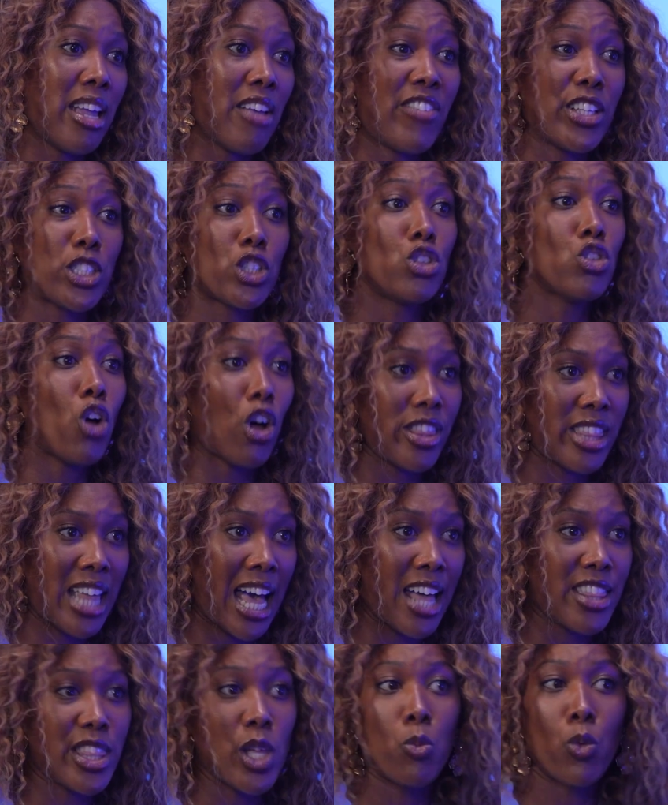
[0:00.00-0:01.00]
if it's not
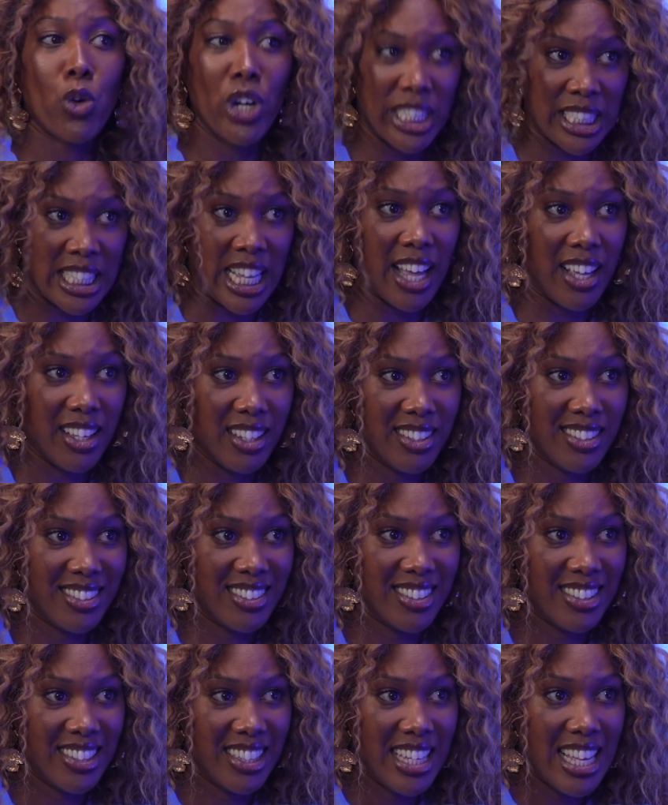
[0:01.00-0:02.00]
that, then what is it?
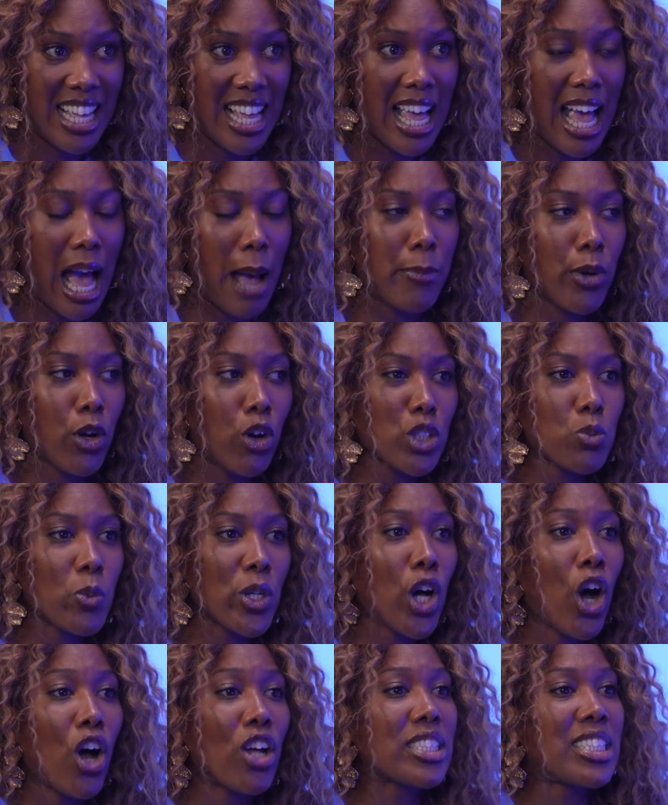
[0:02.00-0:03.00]
And because we
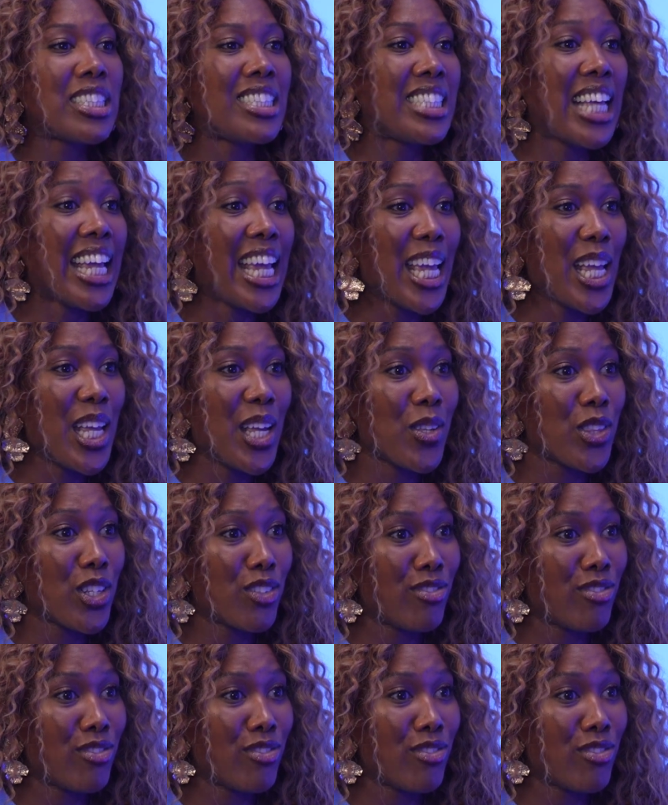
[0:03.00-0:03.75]
can't see the